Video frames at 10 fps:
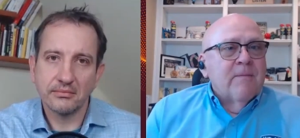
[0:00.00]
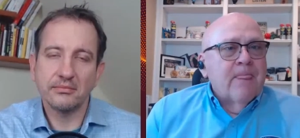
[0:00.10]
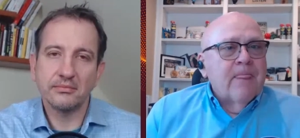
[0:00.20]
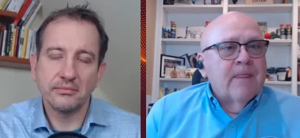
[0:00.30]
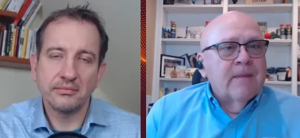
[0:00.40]

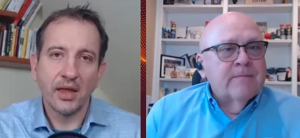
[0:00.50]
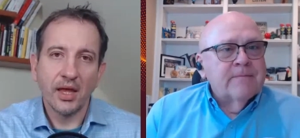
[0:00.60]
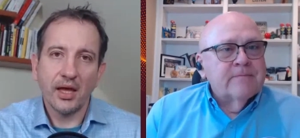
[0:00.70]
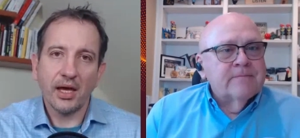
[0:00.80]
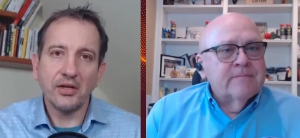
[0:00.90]
Speaker 1: Hmm.
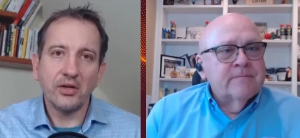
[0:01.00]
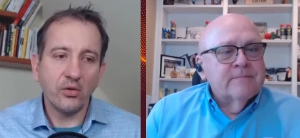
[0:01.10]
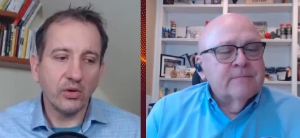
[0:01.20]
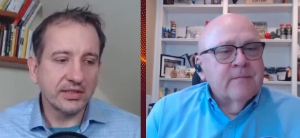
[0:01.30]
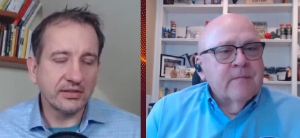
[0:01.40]
And you know,
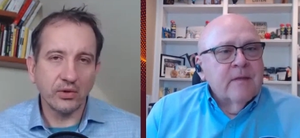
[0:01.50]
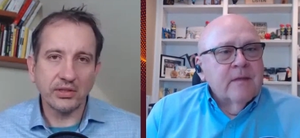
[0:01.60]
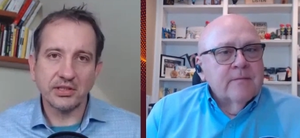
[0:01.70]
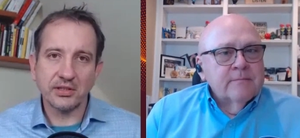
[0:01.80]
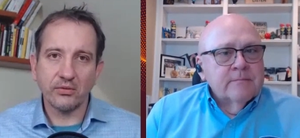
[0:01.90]

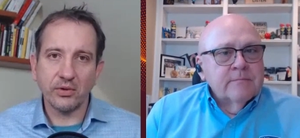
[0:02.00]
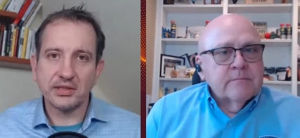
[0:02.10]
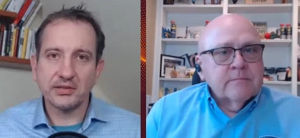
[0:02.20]
what's